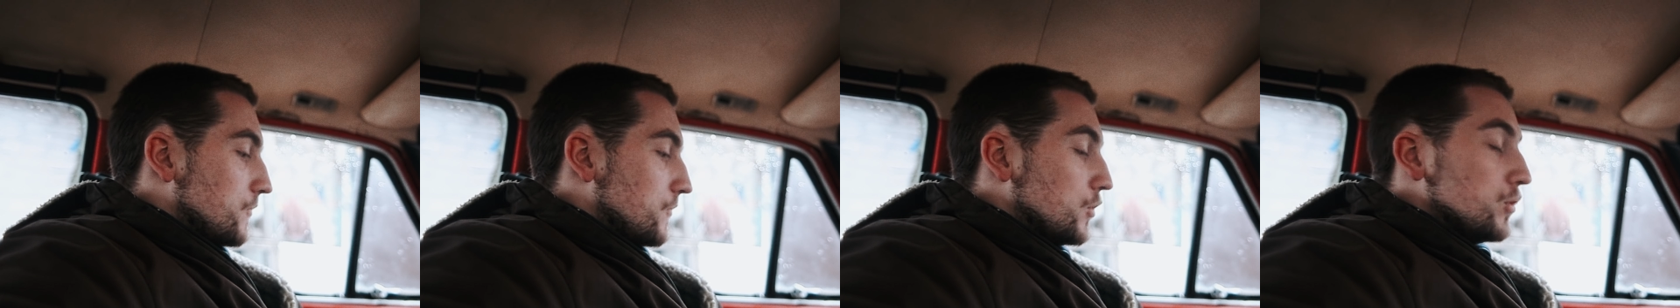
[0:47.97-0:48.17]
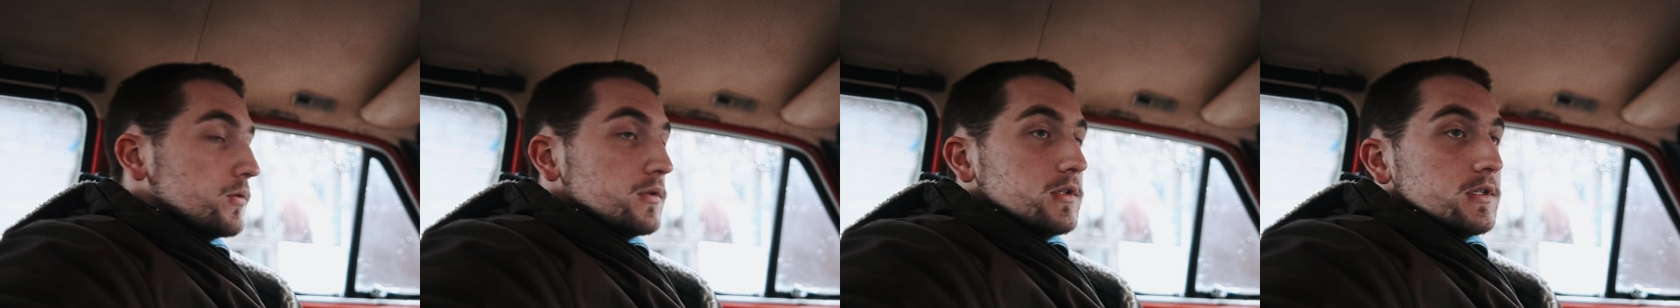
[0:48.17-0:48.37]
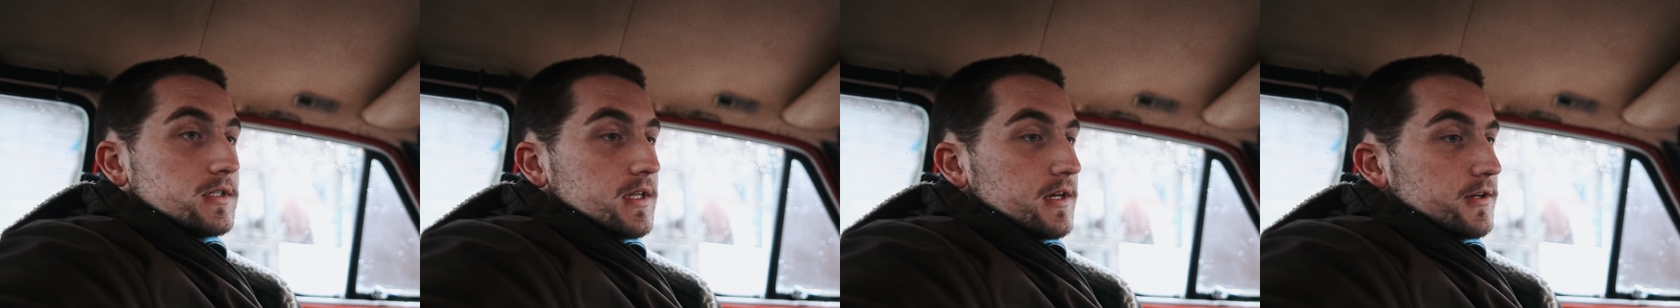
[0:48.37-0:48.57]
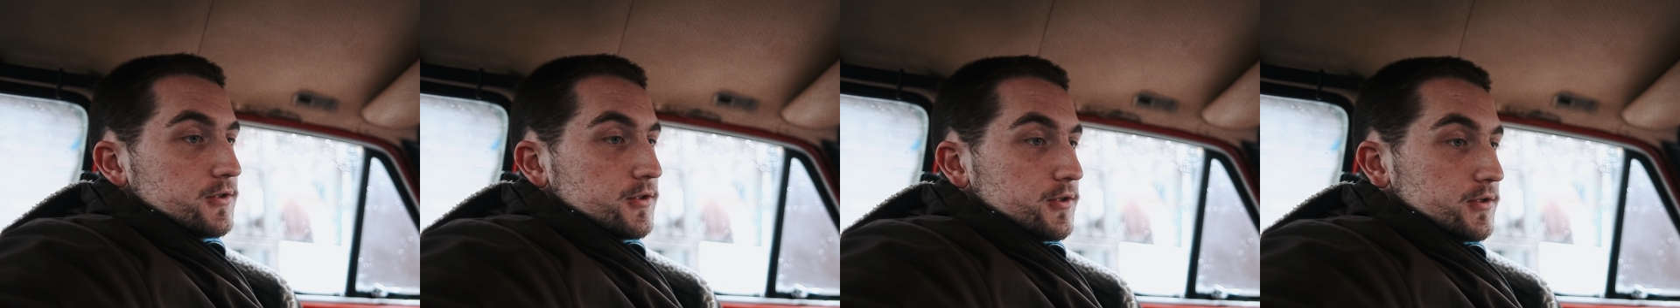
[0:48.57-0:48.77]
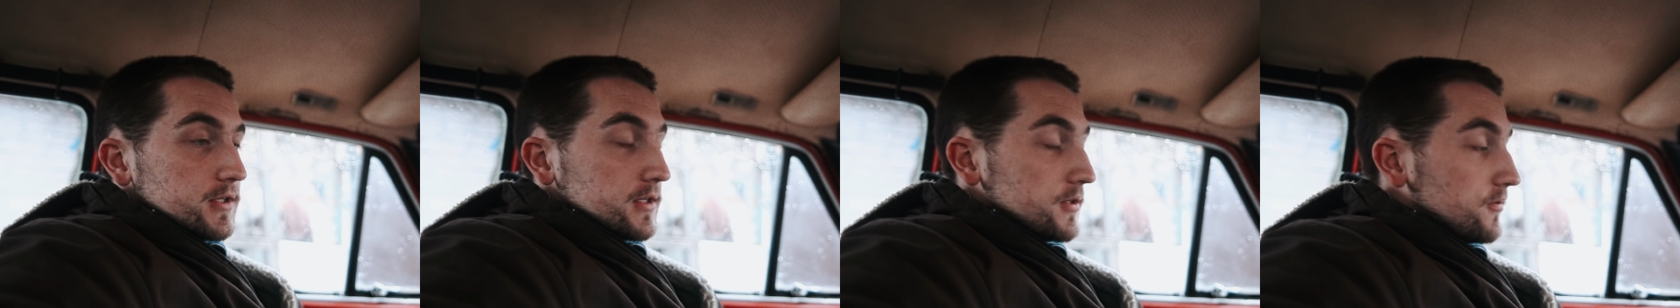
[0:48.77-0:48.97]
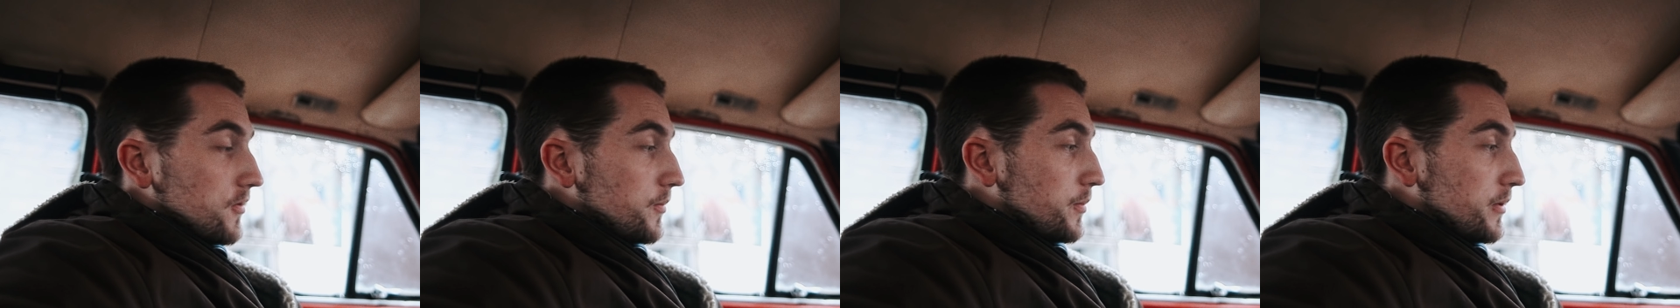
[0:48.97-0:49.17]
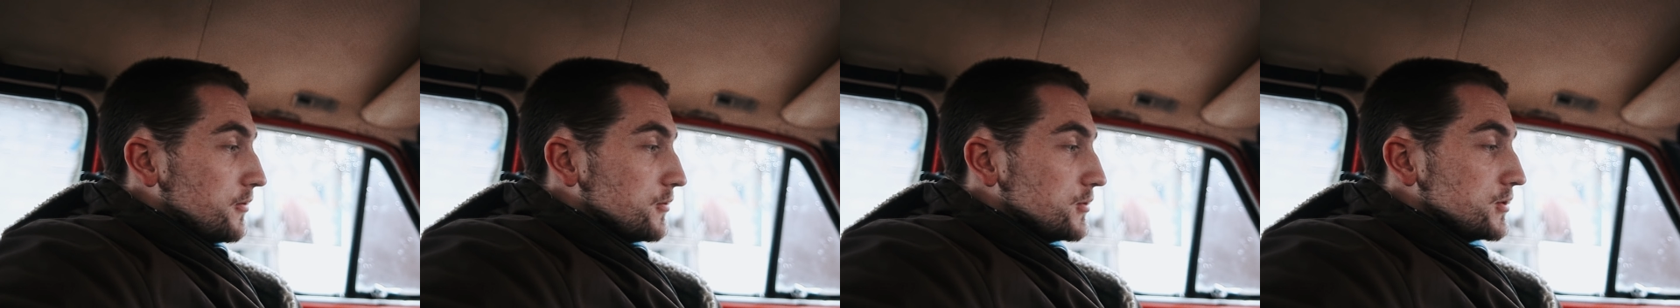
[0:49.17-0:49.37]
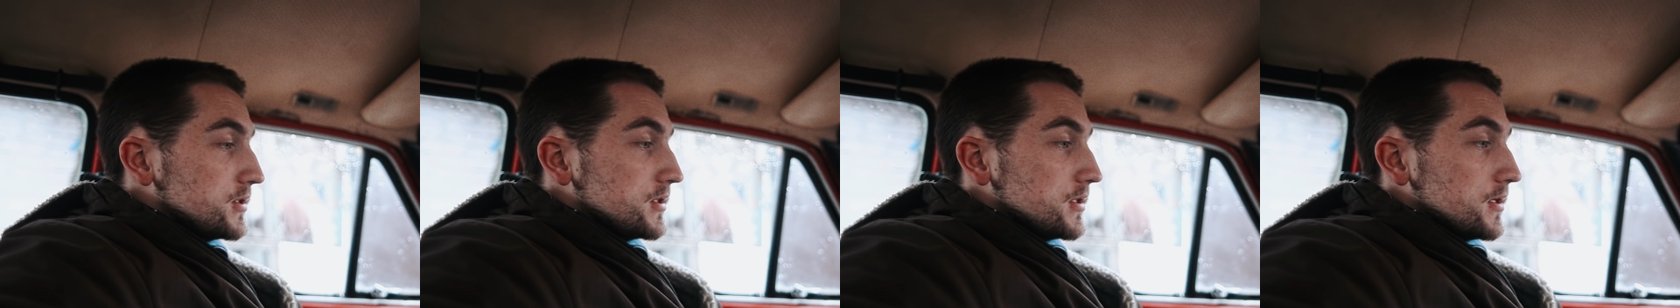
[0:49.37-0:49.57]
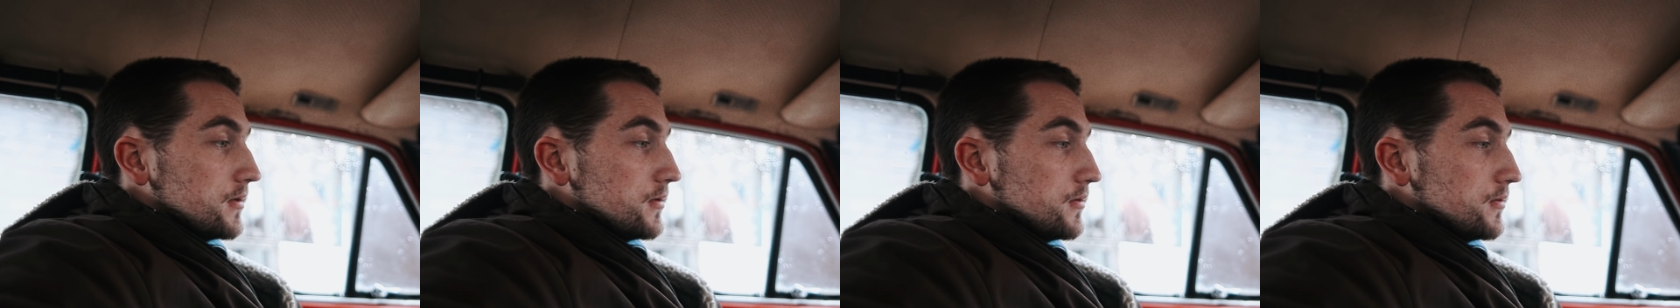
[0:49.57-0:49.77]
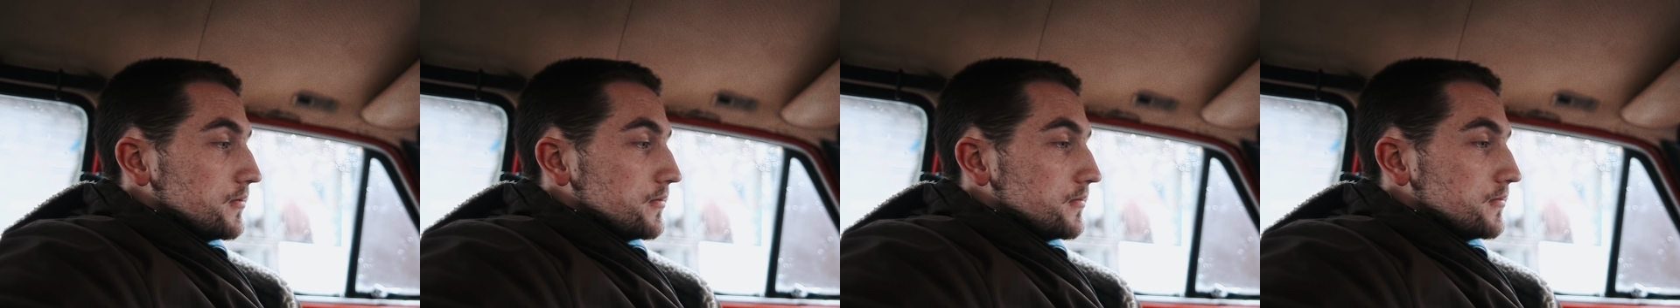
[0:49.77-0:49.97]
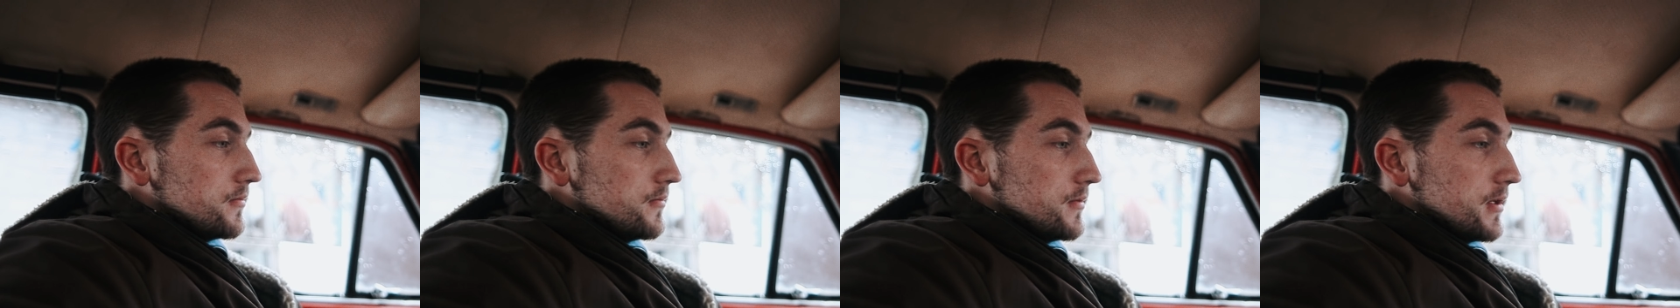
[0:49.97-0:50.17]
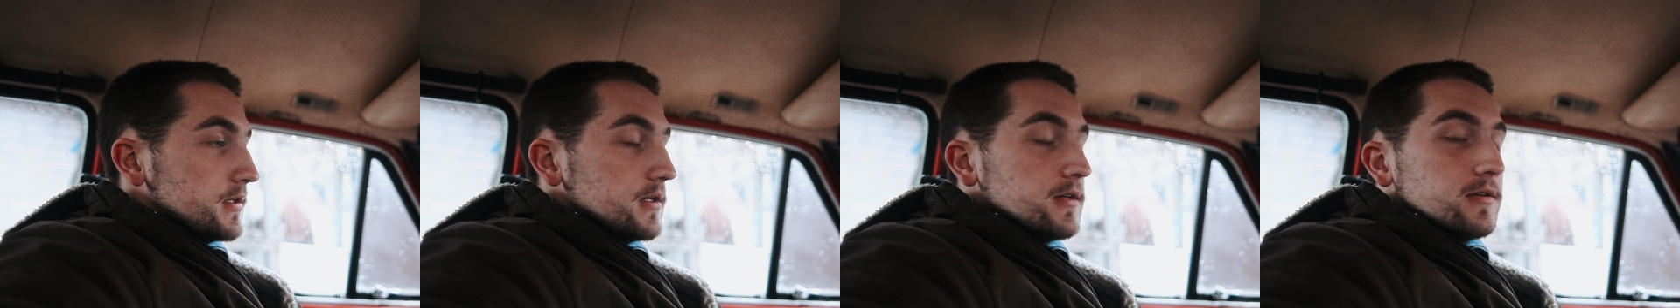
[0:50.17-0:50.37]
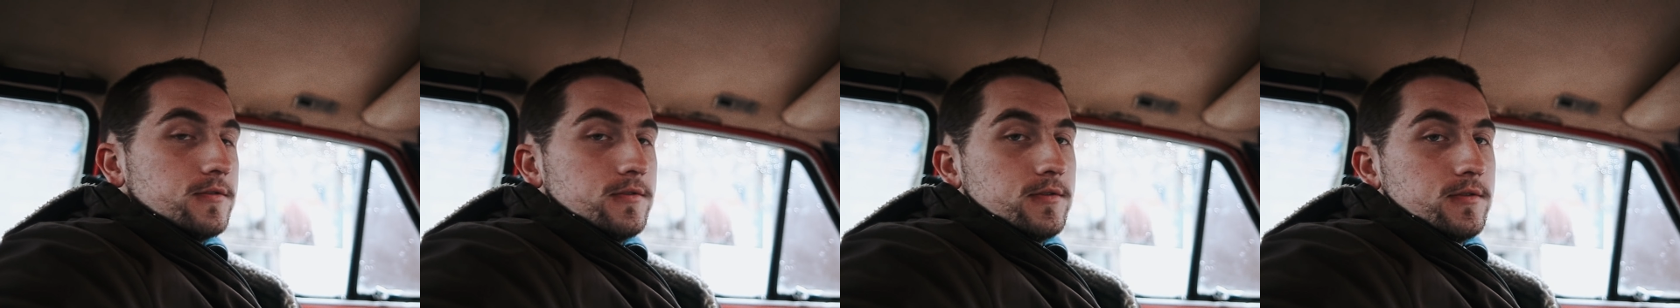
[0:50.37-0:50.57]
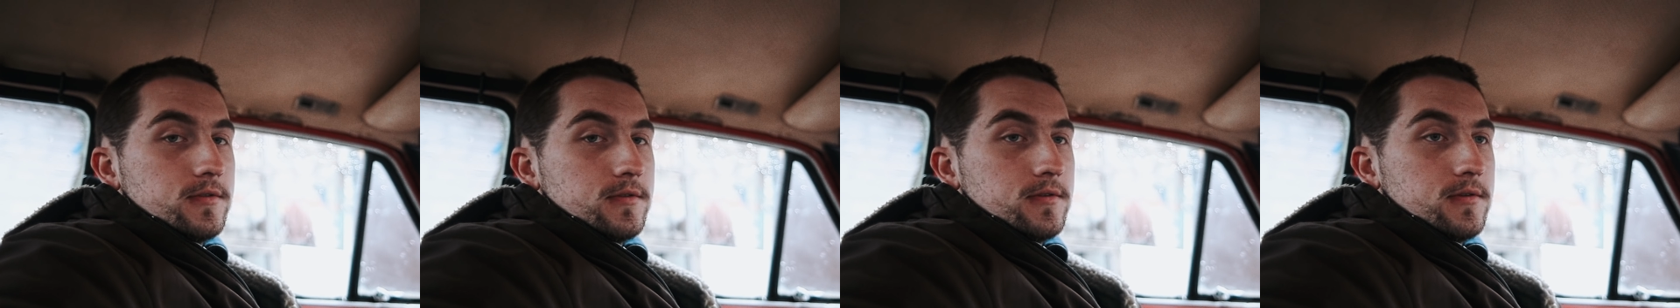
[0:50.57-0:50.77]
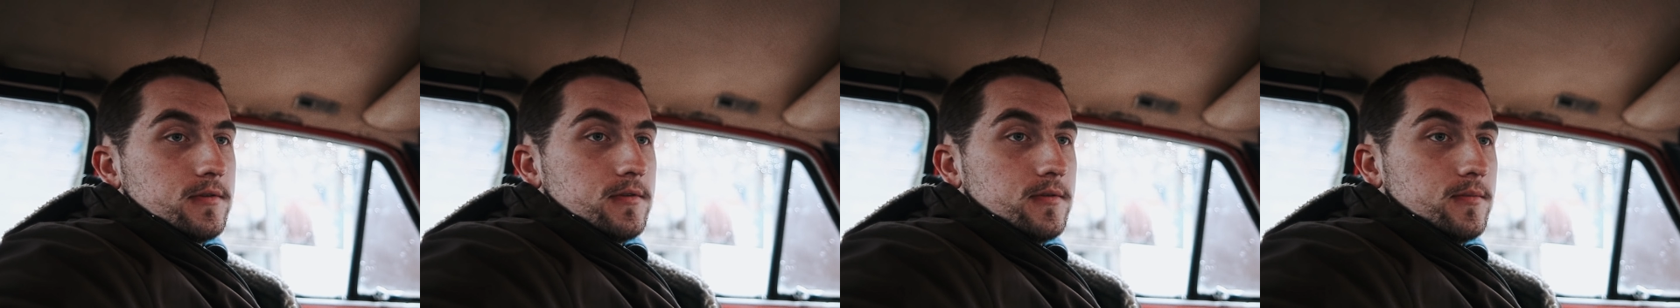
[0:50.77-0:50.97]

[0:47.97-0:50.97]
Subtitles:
I don't know what will come out of this, but anyway.